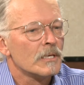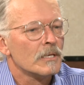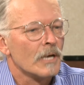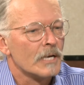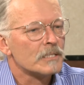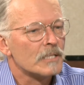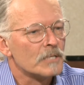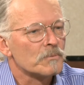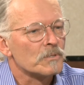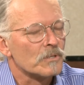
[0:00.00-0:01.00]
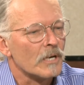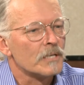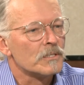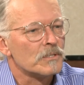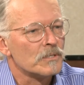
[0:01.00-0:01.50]
the United States was
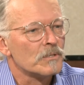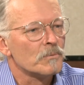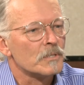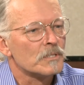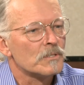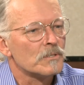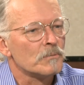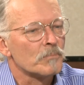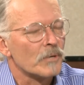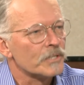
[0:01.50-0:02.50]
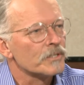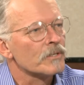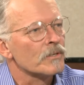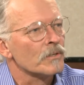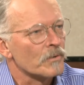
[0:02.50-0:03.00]
trying to do was to
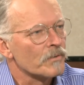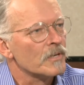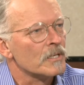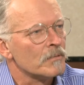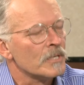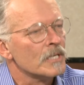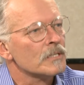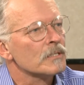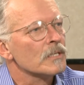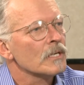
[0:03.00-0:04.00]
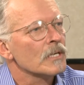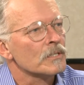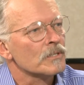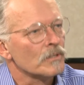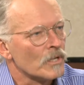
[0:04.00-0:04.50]
pressure the North Vietnamese
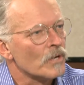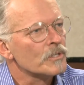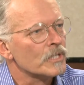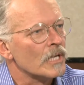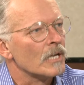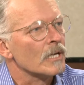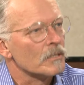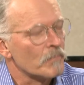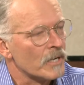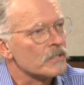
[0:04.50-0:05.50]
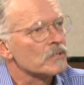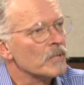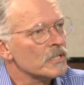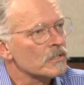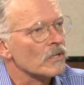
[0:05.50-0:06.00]
into negotiating at the Paris
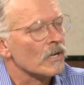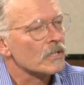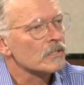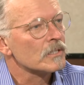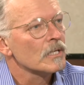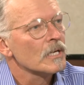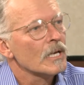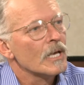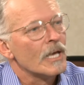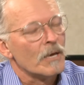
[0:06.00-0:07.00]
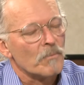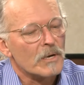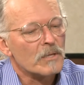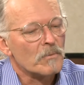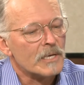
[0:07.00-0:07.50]
peace talks. And
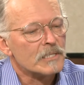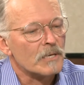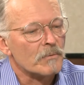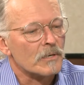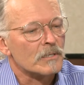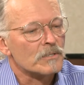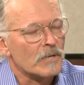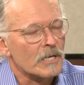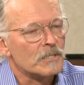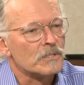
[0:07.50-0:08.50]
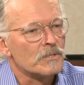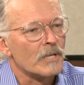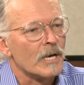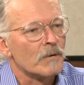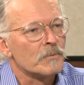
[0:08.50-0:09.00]
one of the ways they were trying to
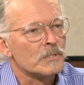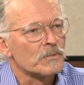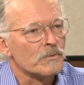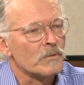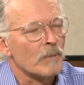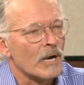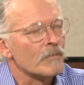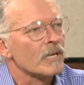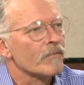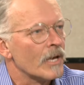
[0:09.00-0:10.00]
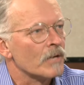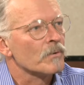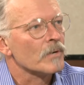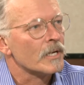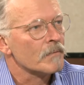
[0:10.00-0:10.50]
do that was through the bombing of
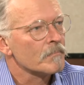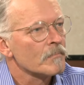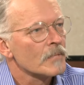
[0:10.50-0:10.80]
Hanoi.